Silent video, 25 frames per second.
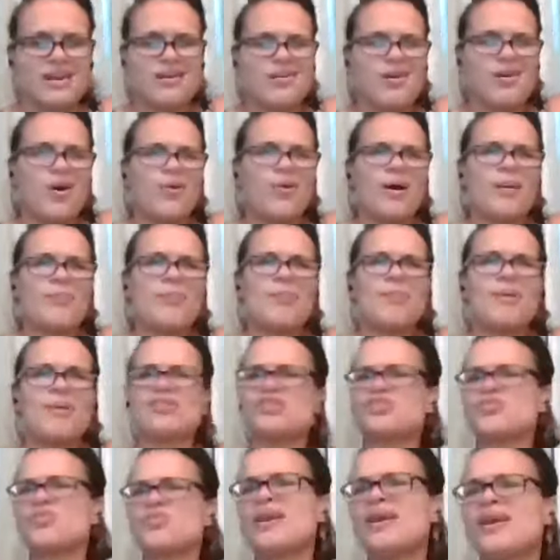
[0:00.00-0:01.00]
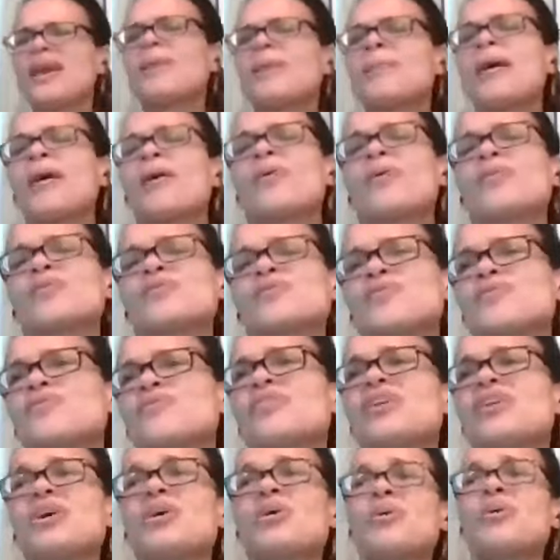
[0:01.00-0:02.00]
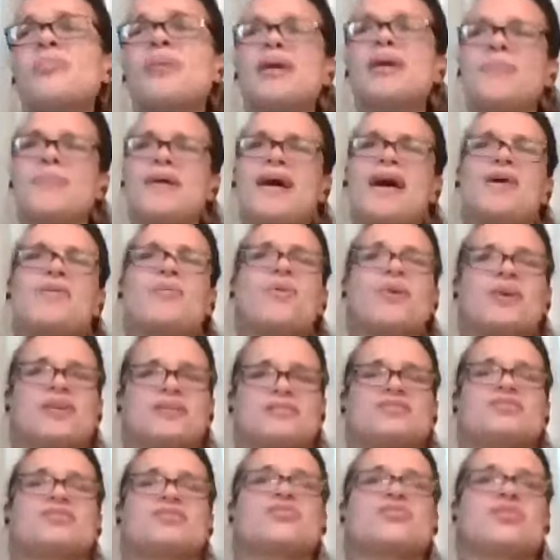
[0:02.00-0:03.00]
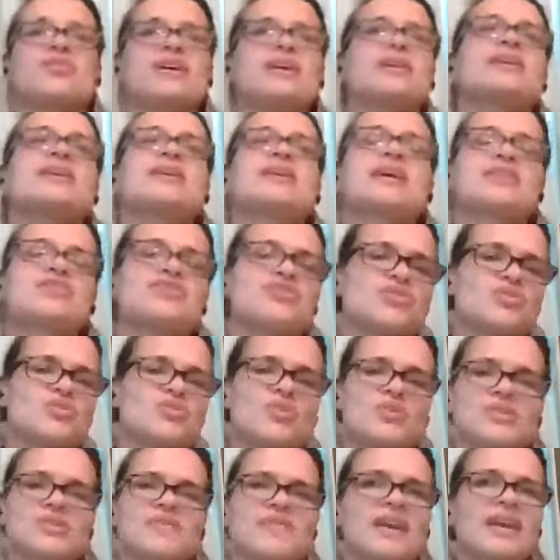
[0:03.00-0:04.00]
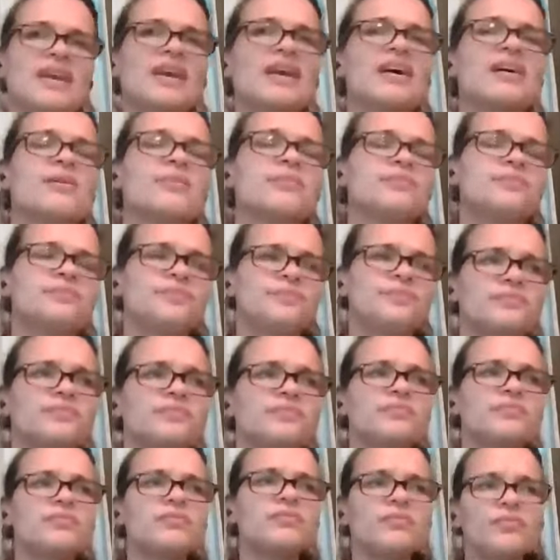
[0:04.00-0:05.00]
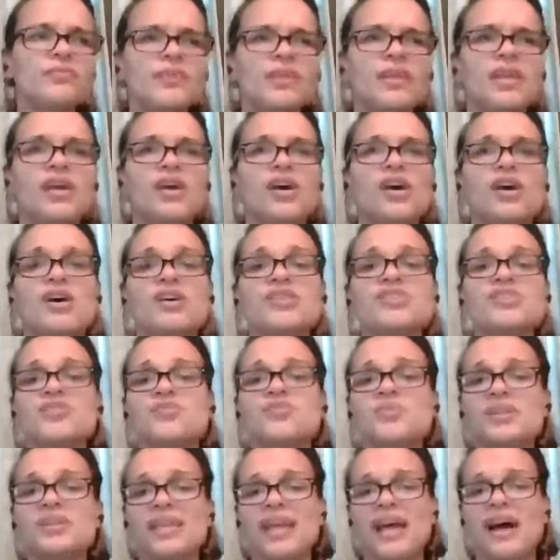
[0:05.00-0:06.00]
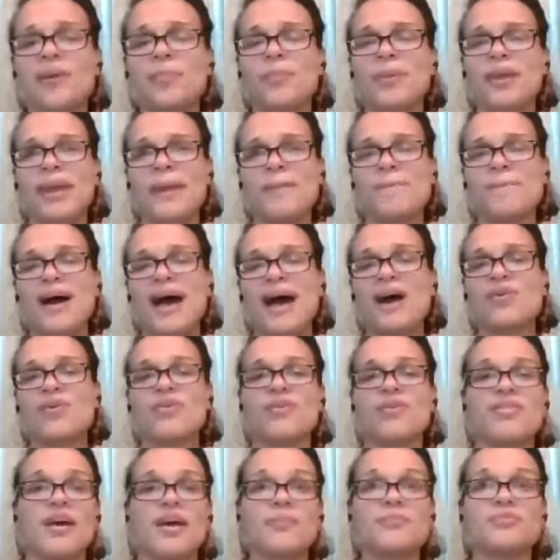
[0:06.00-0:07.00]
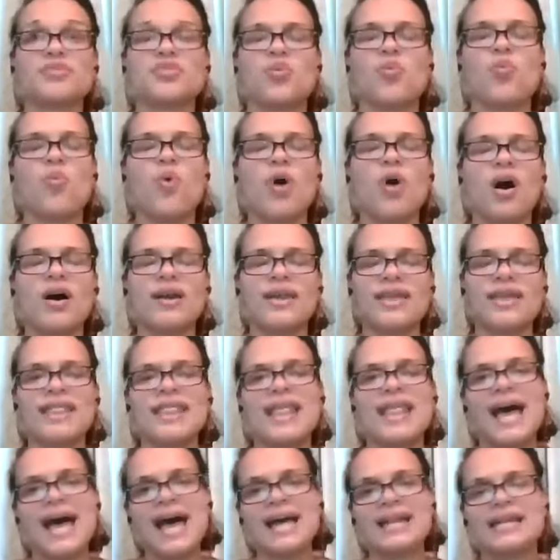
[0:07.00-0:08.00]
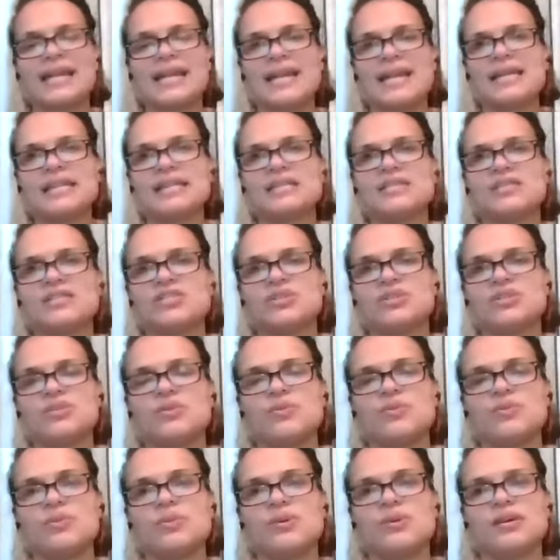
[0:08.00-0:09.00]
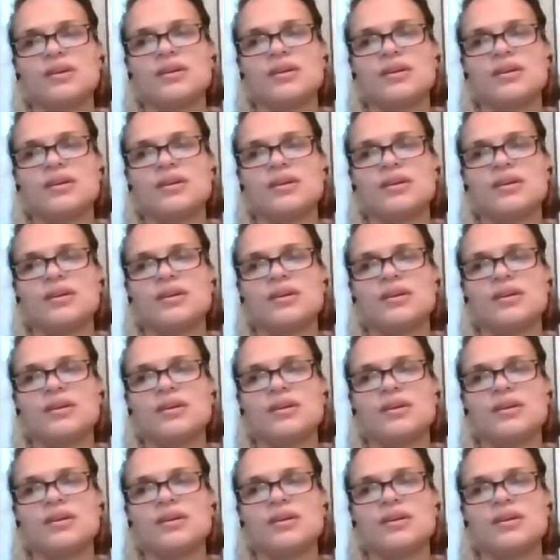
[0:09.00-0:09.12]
oh, I maybe I just want to get my oils for free, or maybe I want to create an extra source of income. So really helping empower them to walk in that and to